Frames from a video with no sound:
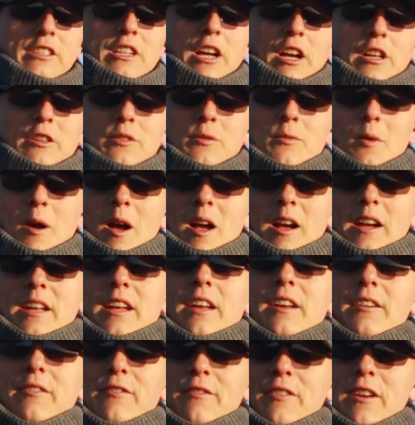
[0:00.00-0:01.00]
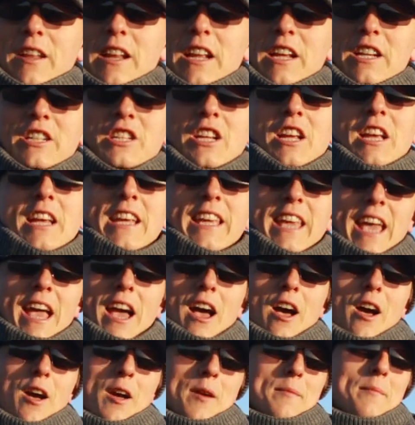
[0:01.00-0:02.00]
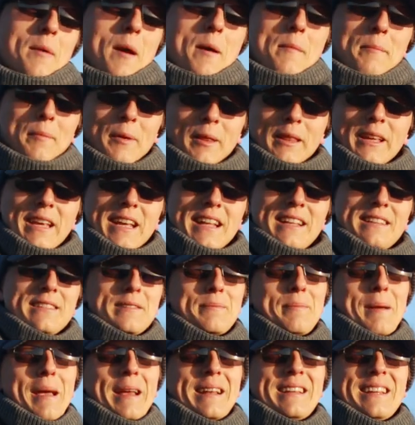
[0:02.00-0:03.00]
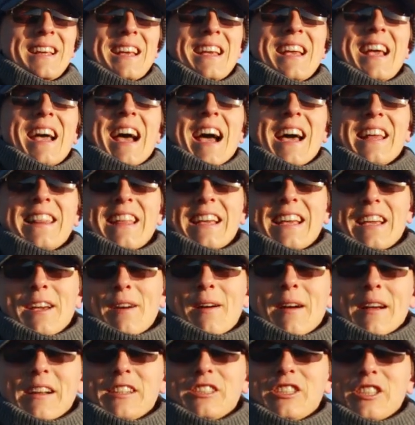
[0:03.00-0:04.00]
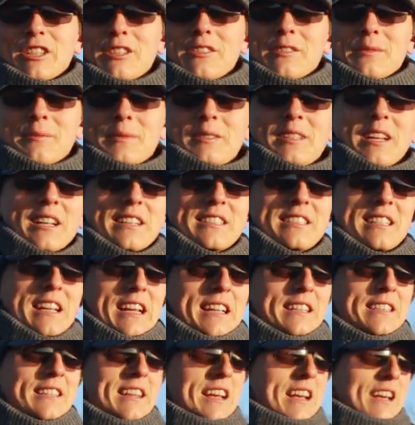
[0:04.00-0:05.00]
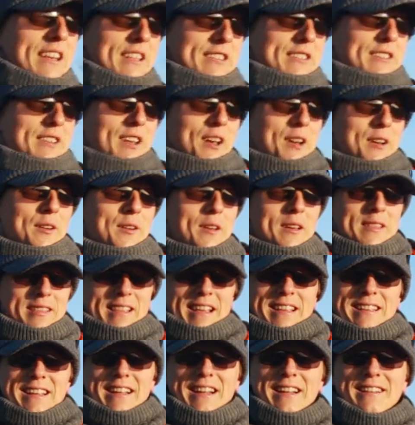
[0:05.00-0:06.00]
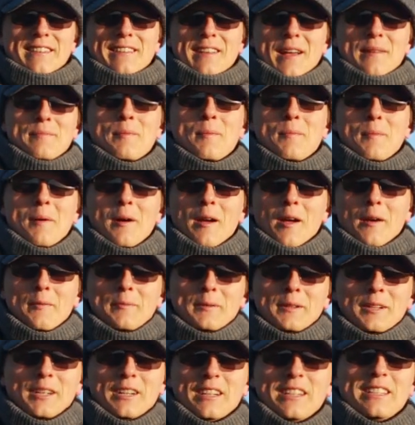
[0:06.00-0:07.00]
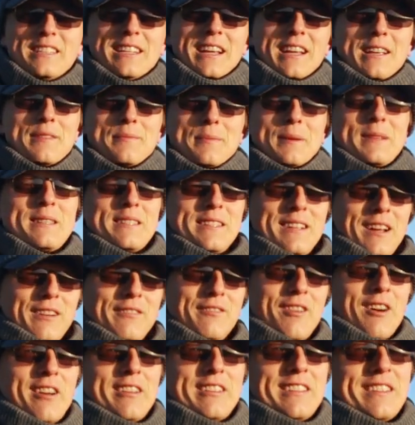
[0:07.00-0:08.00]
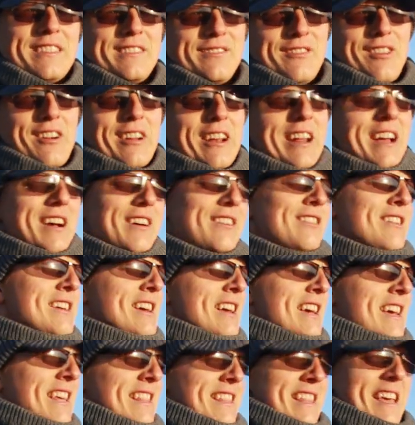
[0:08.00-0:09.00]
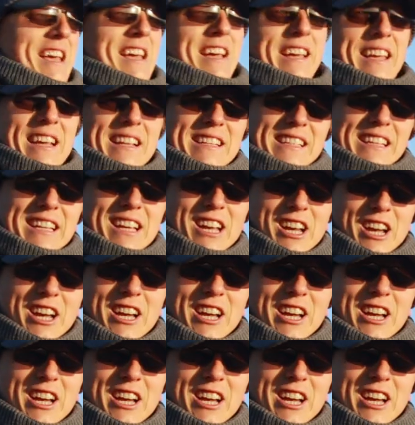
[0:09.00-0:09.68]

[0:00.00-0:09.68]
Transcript: to go to work, finish, get home, put the kids to bed, and then go out and shoot some sunsets. So that's gonna double my opportunities, but sunrises right now, they're getting